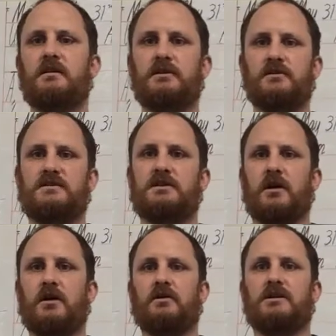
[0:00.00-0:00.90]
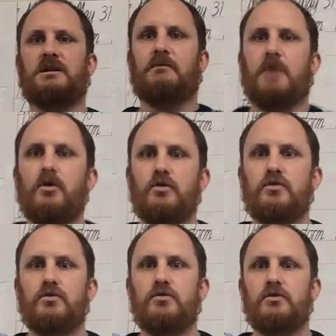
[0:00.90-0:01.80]
you'd go, kia
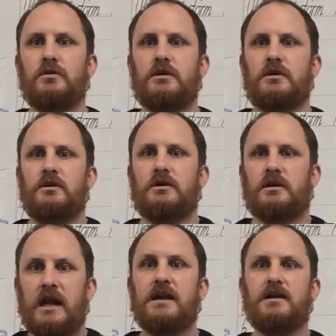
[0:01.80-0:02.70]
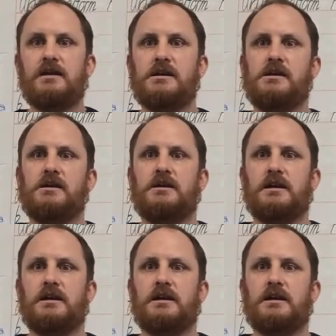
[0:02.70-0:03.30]
mau, e,